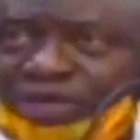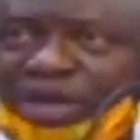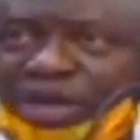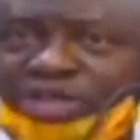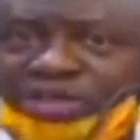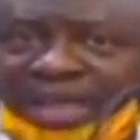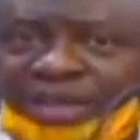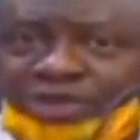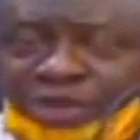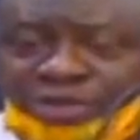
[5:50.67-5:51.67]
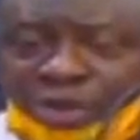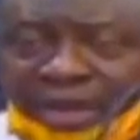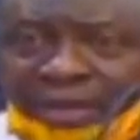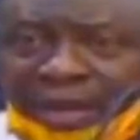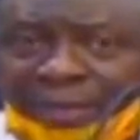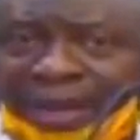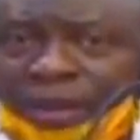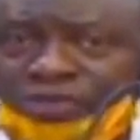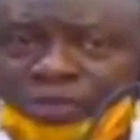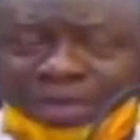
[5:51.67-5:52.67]
communication that you are talking
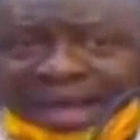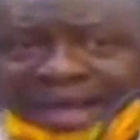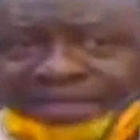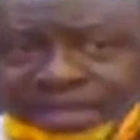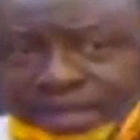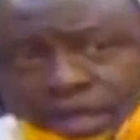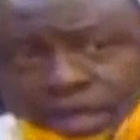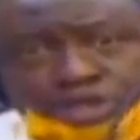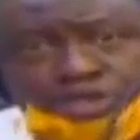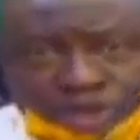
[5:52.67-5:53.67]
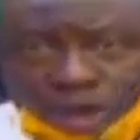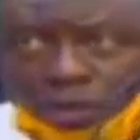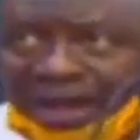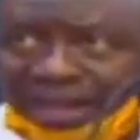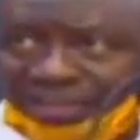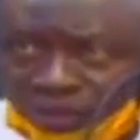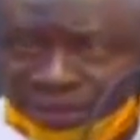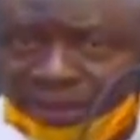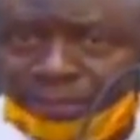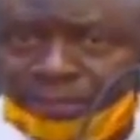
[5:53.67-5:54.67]
about without having junior workers
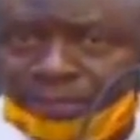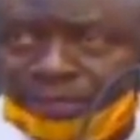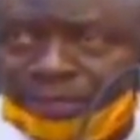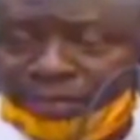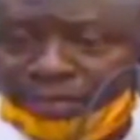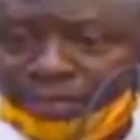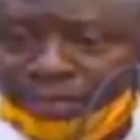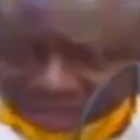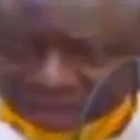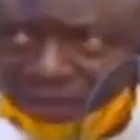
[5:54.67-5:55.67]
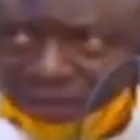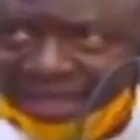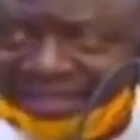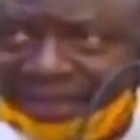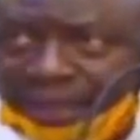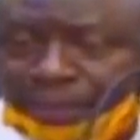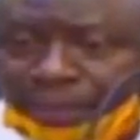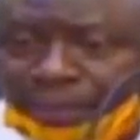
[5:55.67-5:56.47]
with them. Your take on that, sir?